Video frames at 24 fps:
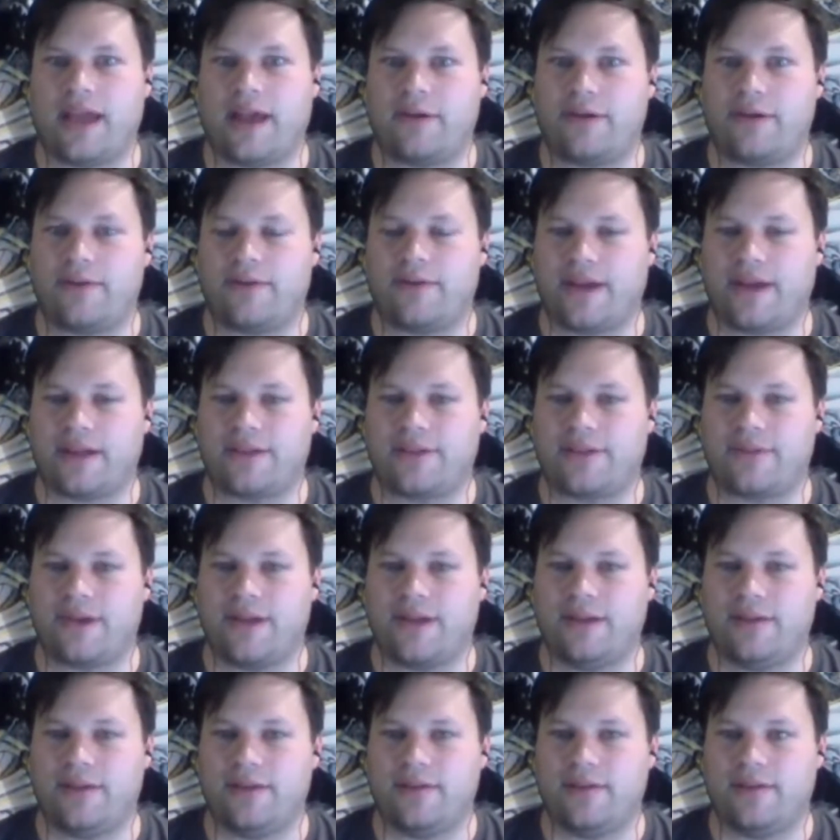out of Act
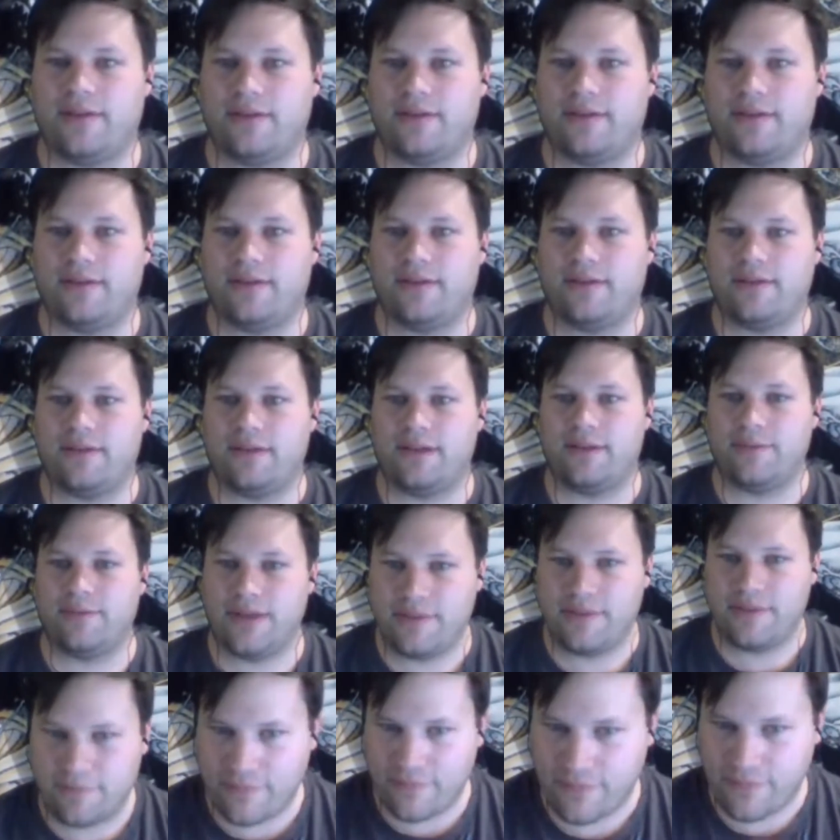3? Did
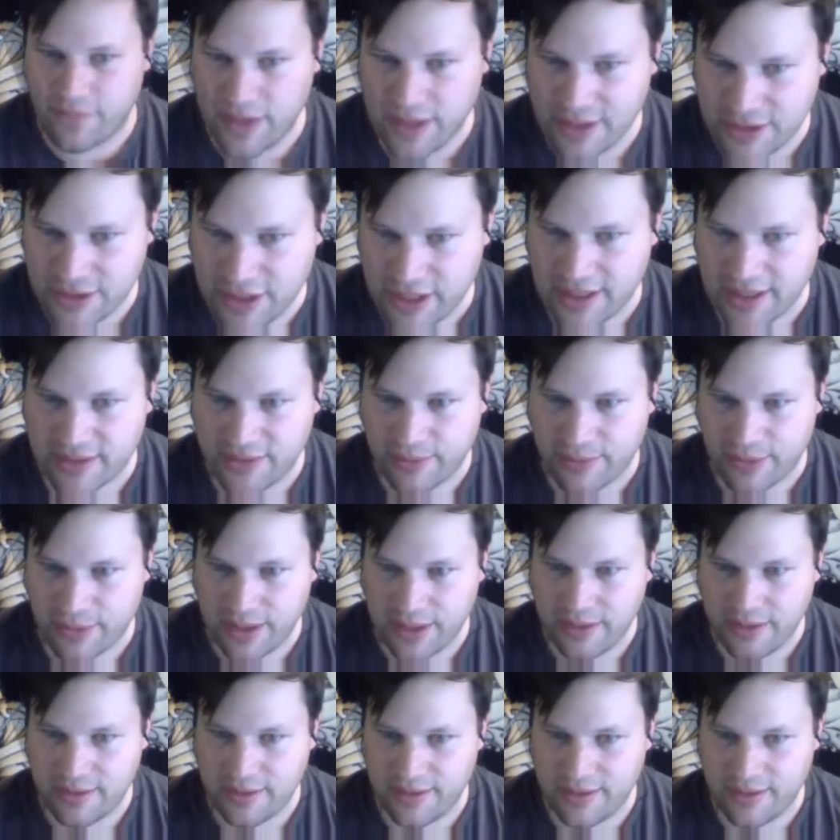we finish Act 3?